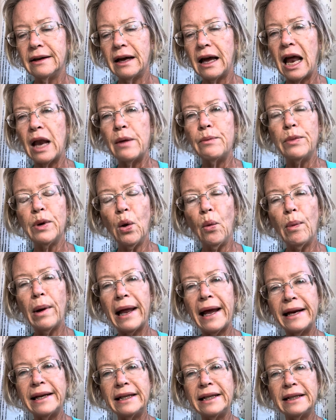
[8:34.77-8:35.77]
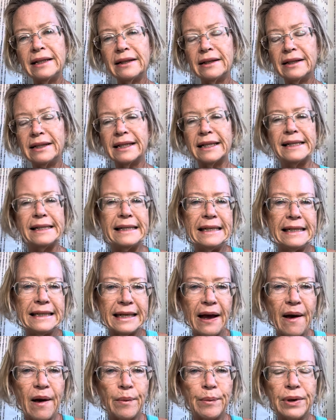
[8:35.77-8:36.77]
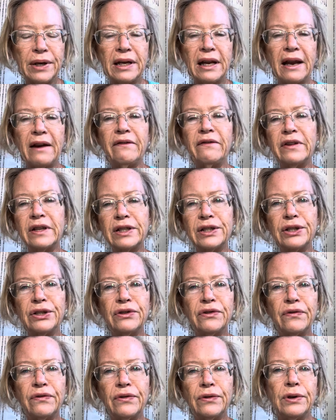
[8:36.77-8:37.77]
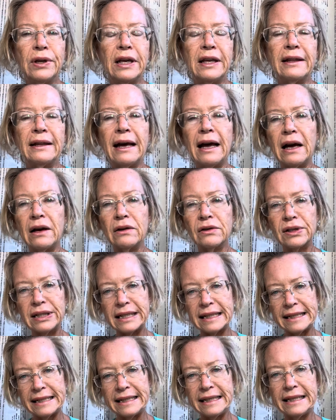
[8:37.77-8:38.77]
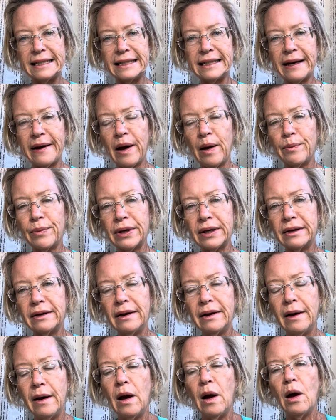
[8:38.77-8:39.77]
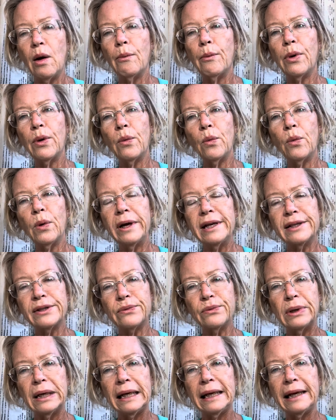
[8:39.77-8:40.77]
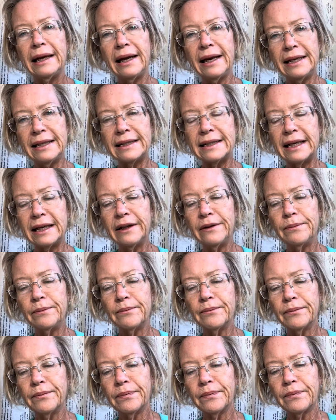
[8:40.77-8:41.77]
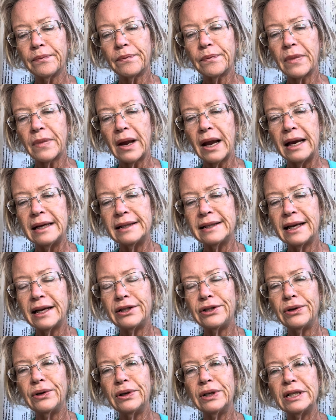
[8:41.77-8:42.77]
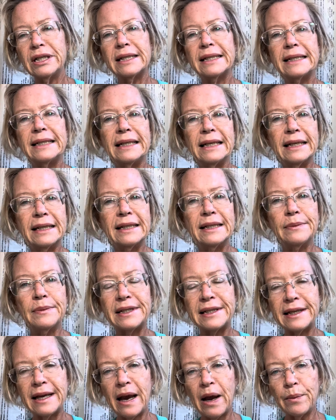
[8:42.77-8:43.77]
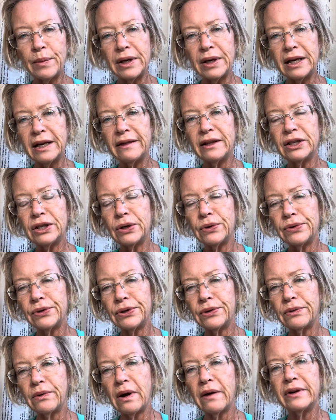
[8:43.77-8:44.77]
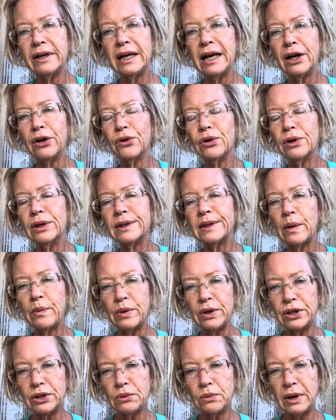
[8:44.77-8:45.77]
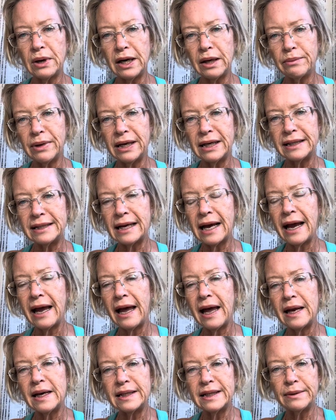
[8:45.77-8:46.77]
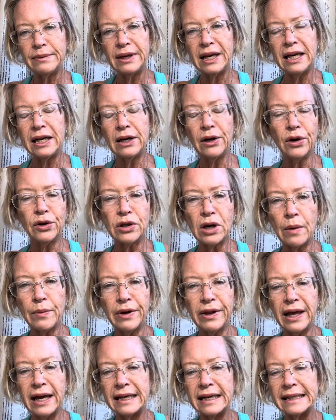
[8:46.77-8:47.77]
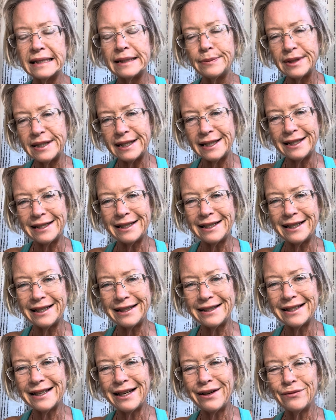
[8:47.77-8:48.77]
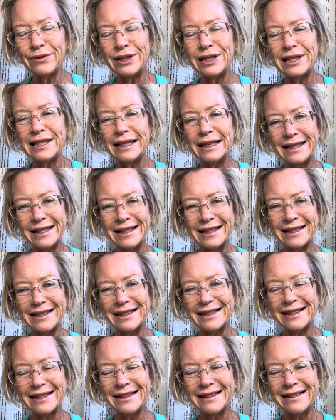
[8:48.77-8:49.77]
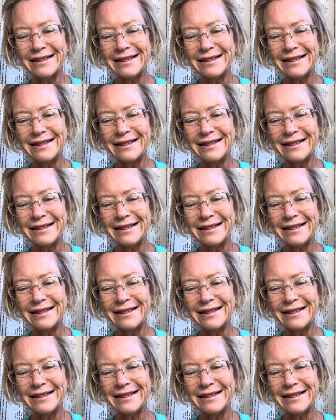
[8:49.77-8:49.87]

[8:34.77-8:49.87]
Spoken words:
And meal planning does need to happen, and fixing your food in the house does need to happen. But what is really easy is that you could just stick some salmon in the toaster oven. It cooks up in 20 minutes. I added some ghee on top of that and some seasonings, and it was delicious.